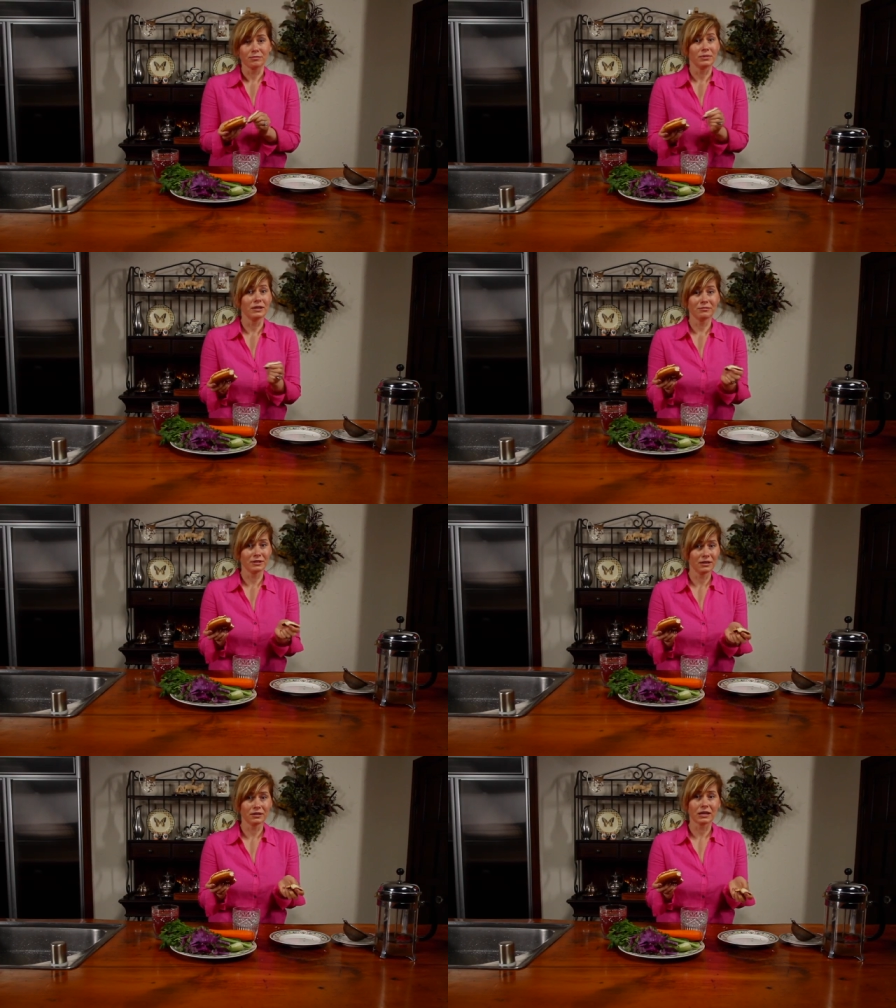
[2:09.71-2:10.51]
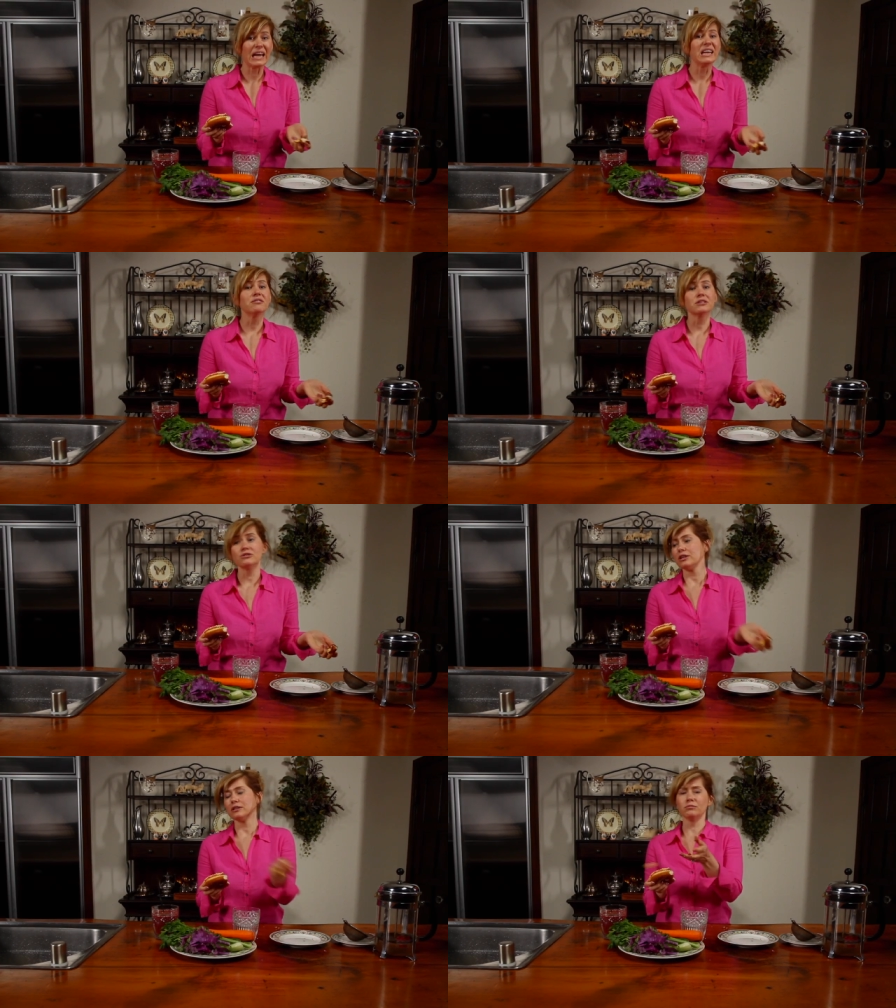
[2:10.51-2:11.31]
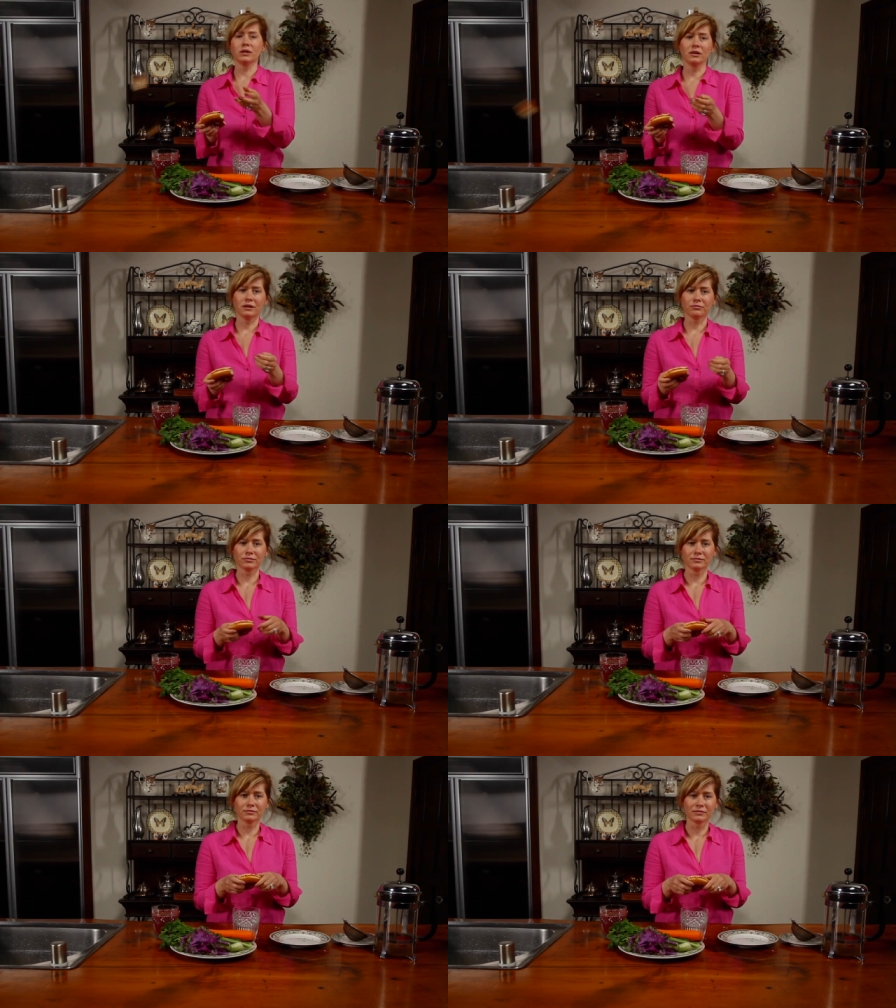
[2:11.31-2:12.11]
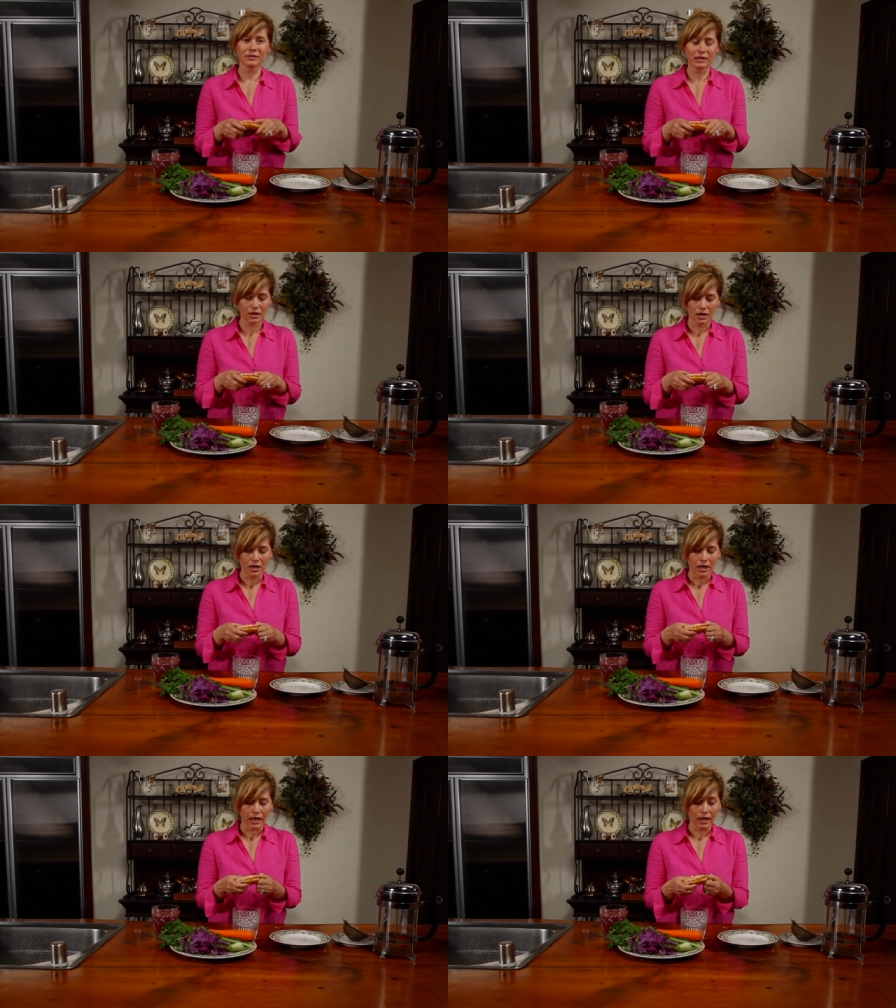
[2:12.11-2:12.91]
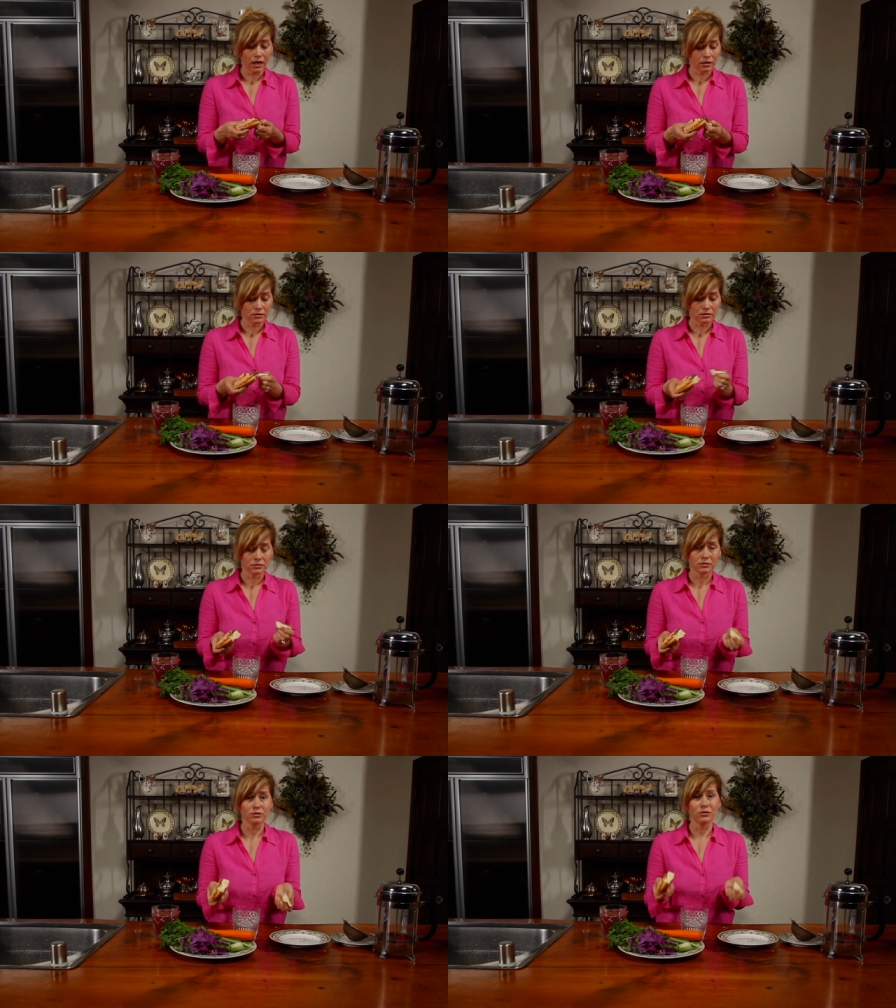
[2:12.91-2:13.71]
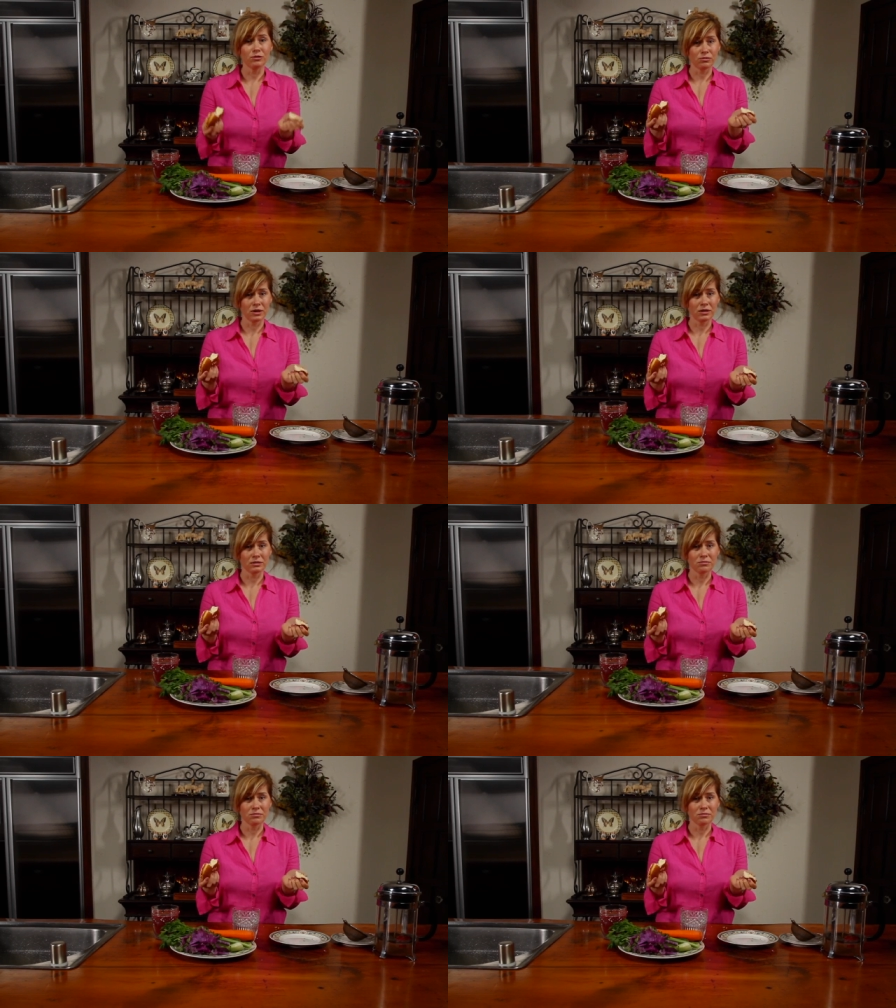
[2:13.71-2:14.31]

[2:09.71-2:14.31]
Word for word: Believe it or not, I never tried in my life. And you know why?